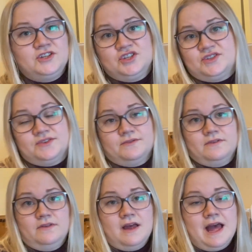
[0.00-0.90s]
just
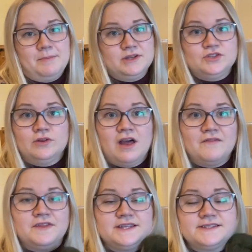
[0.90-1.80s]
happen to
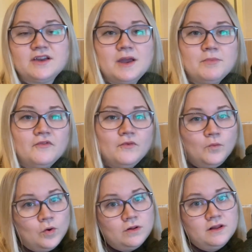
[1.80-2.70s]
love this type of
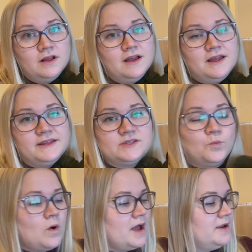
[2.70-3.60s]
wool. This
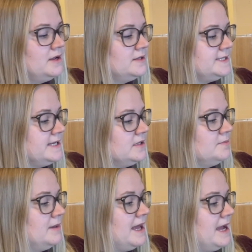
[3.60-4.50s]
one single
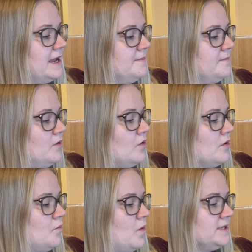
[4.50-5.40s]
ply
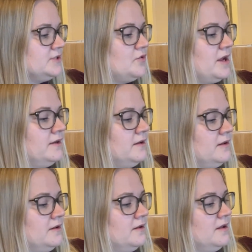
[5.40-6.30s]
or one strand
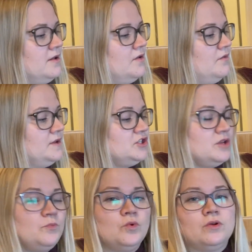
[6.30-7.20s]

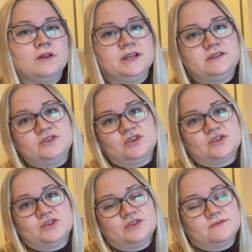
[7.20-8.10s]
Finship wool, it's
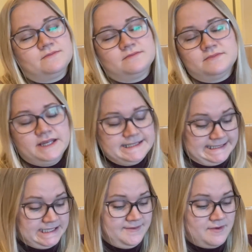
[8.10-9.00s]

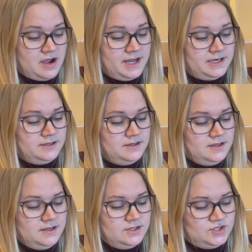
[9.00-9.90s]
divine.
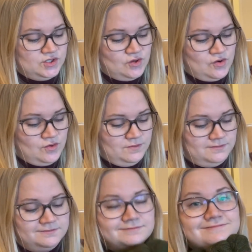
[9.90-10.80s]
So
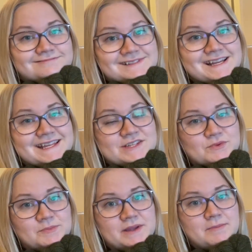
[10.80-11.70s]
this
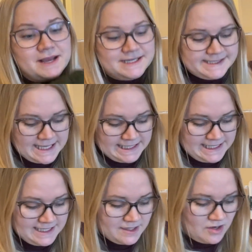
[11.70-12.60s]
will be my
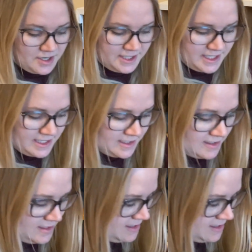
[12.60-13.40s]
Selly cardigan,